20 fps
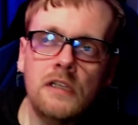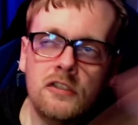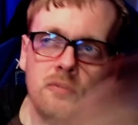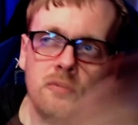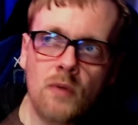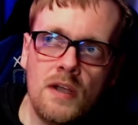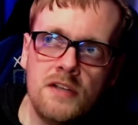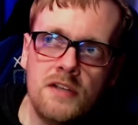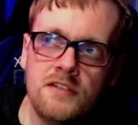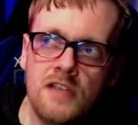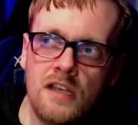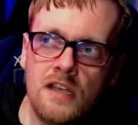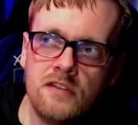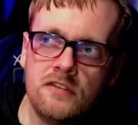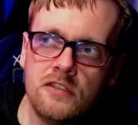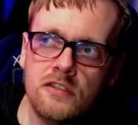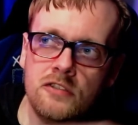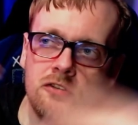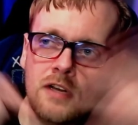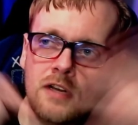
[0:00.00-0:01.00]
X Y test
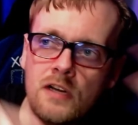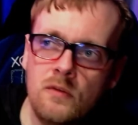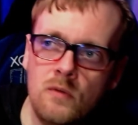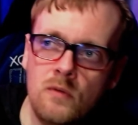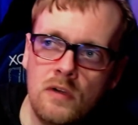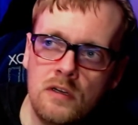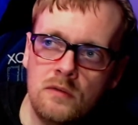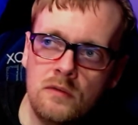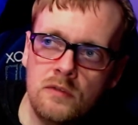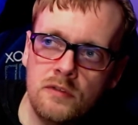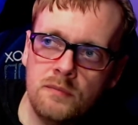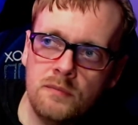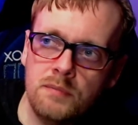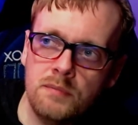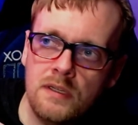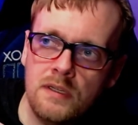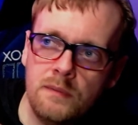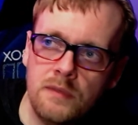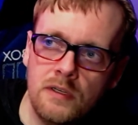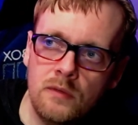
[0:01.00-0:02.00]
to train one with
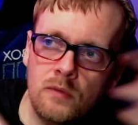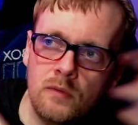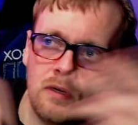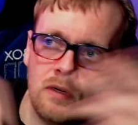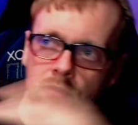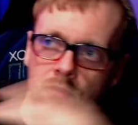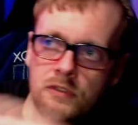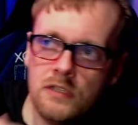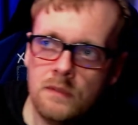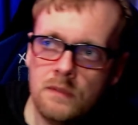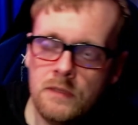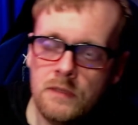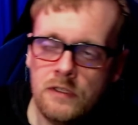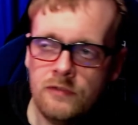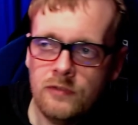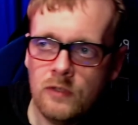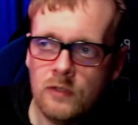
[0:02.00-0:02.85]
BLIP and one with W D